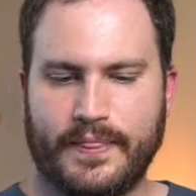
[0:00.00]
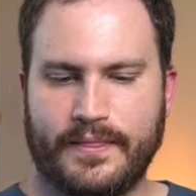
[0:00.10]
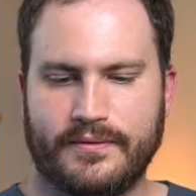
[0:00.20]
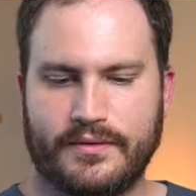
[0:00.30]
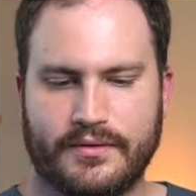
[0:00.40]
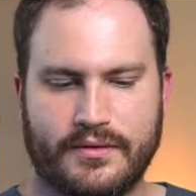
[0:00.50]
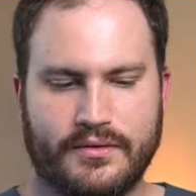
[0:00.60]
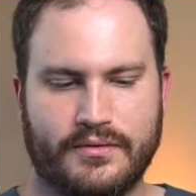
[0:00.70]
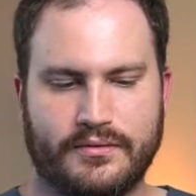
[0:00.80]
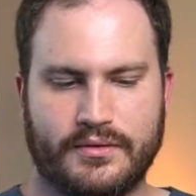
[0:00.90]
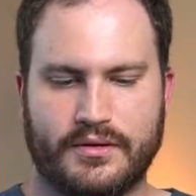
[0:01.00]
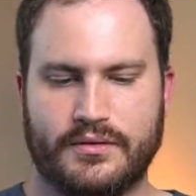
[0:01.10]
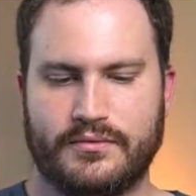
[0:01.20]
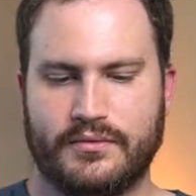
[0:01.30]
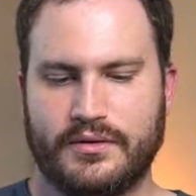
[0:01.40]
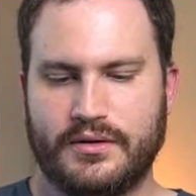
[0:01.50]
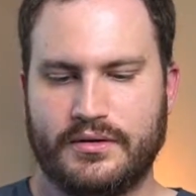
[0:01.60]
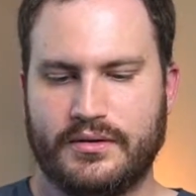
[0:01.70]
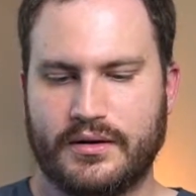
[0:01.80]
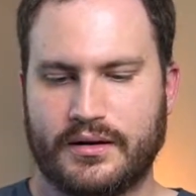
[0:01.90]
Just hold on
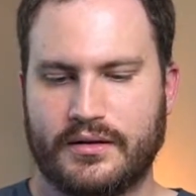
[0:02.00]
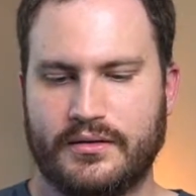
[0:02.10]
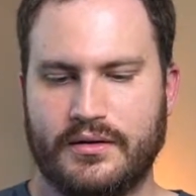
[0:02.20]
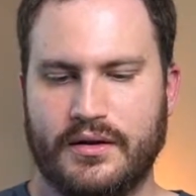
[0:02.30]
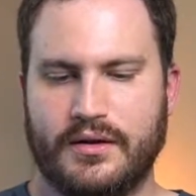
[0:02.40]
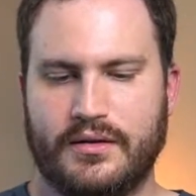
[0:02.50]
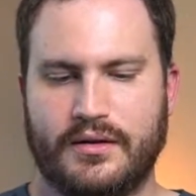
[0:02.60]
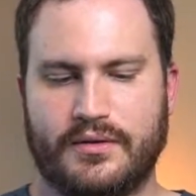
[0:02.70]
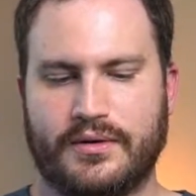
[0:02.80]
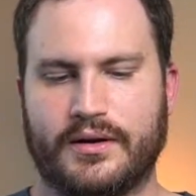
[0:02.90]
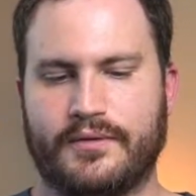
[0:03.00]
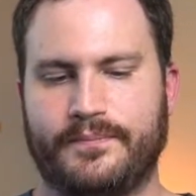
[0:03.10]
one second. There we go.